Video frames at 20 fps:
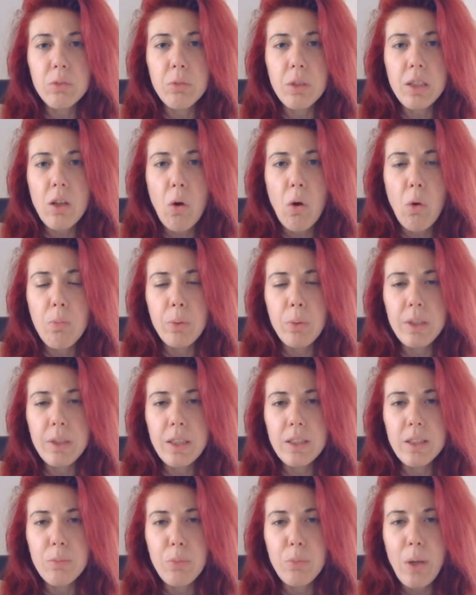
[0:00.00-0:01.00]
with
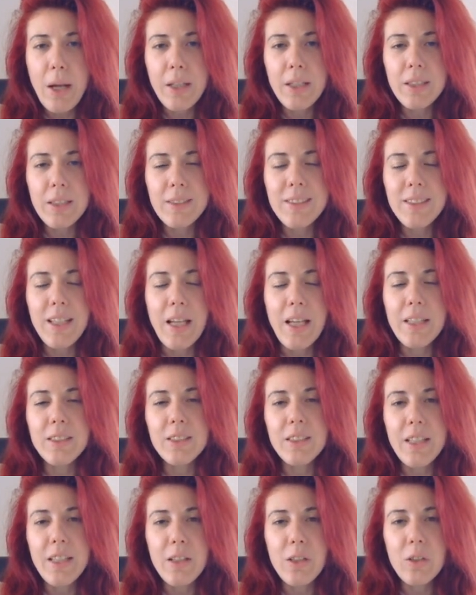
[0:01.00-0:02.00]
opening the brackets,
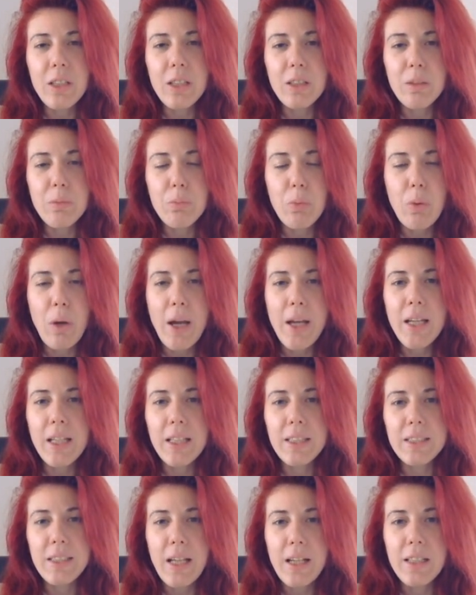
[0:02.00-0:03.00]
and then you can apply
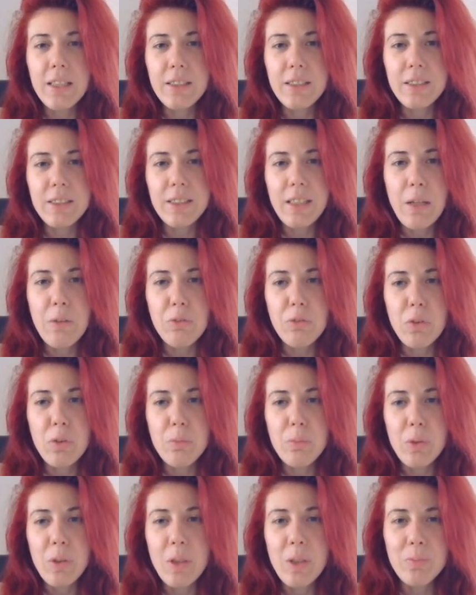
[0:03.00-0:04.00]
exactly the same
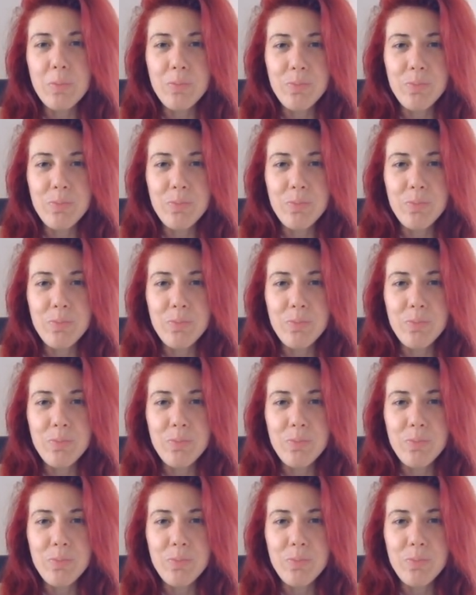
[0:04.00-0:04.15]
formula.